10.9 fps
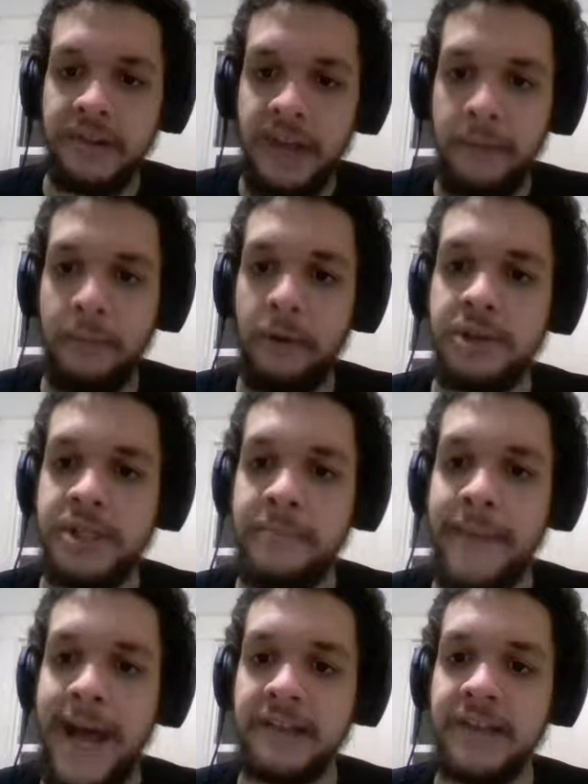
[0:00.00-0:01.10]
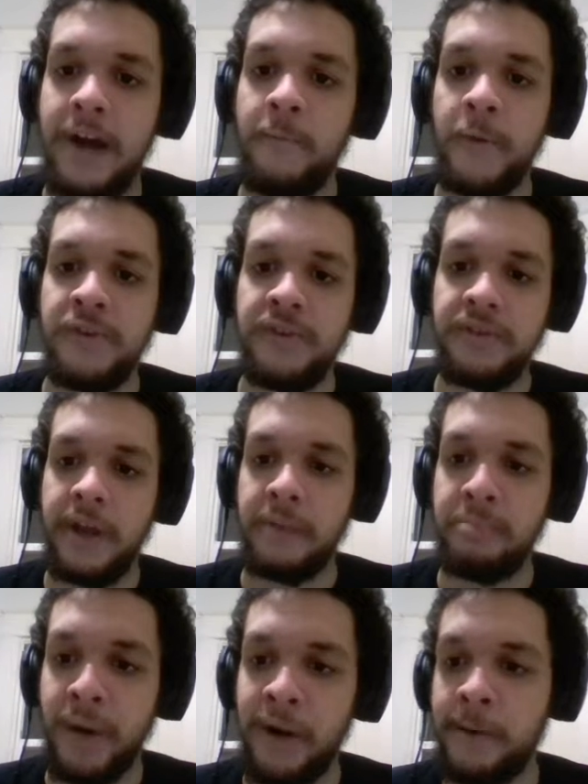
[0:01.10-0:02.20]
sideboard just to max out versus
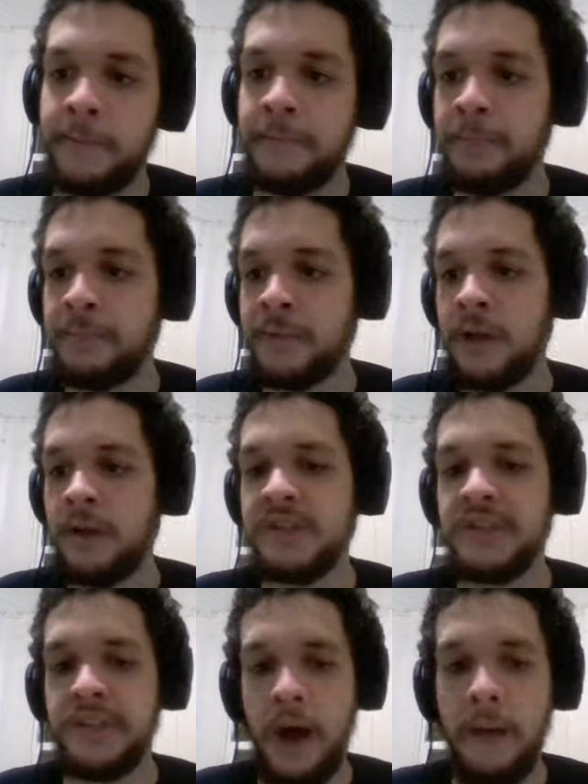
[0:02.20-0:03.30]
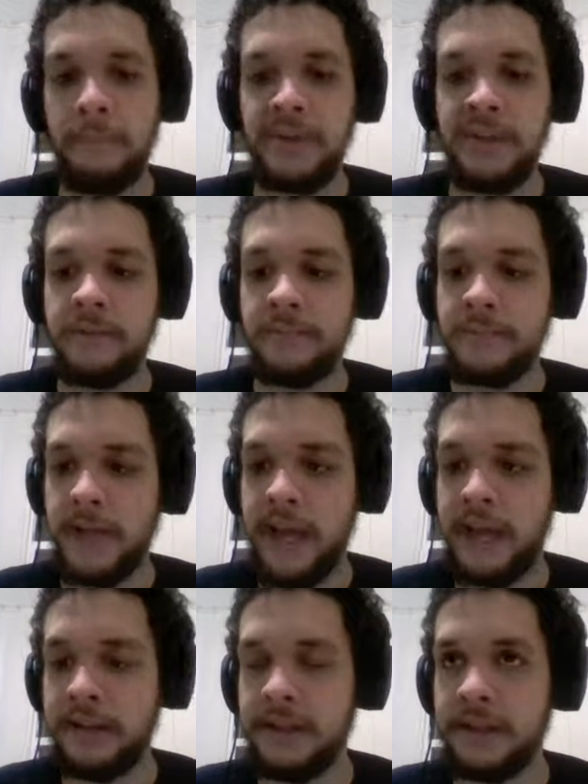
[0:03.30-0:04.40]
like Burn, Stompy,
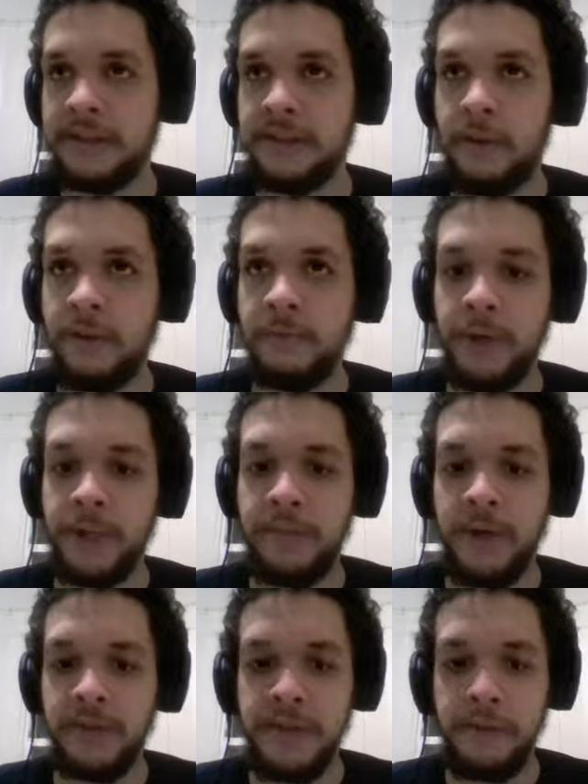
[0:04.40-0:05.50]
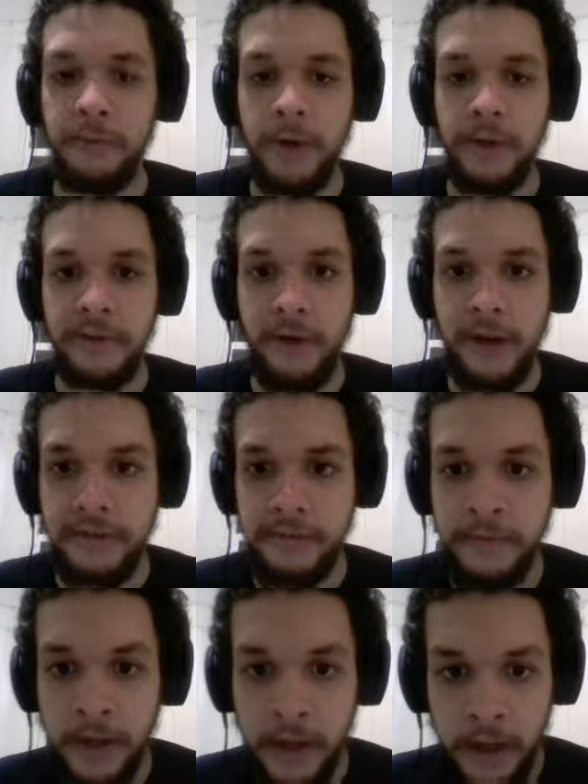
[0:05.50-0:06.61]
anything that's going really balls to the wall is
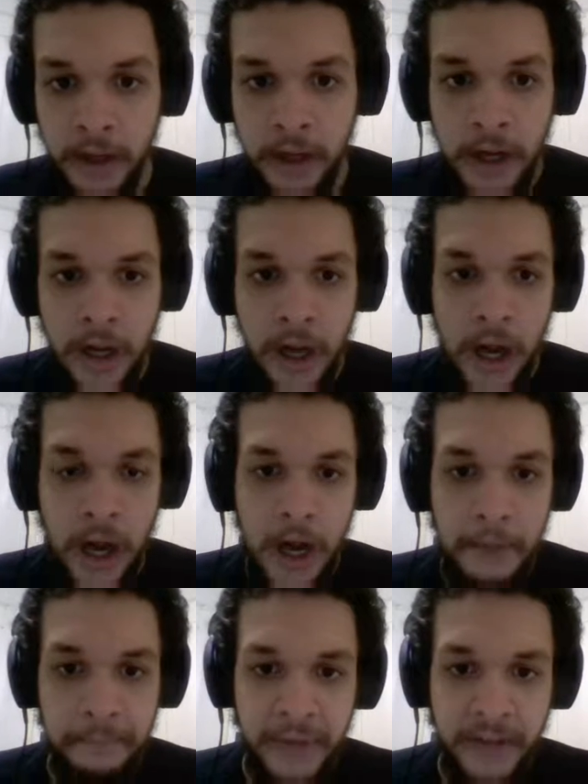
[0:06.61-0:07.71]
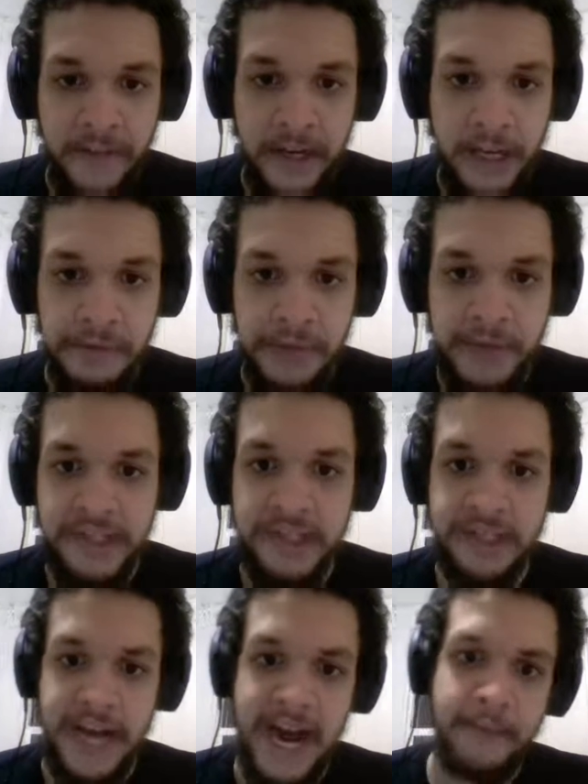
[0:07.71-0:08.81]
aggressive. And then next we have
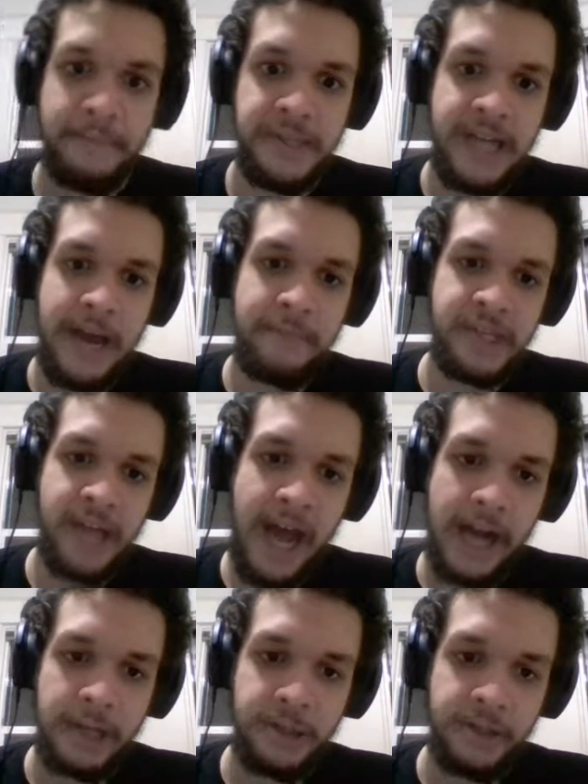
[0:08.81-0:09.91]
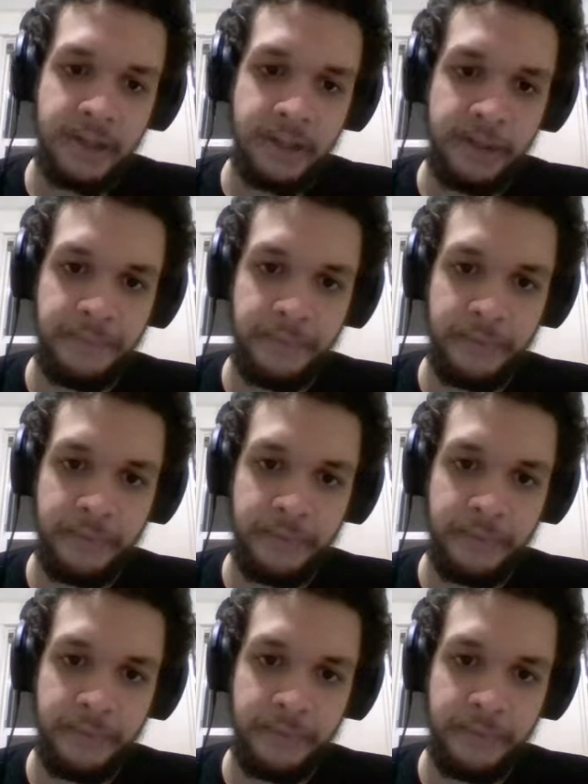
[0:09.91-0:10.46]
Snap. Snap is actually,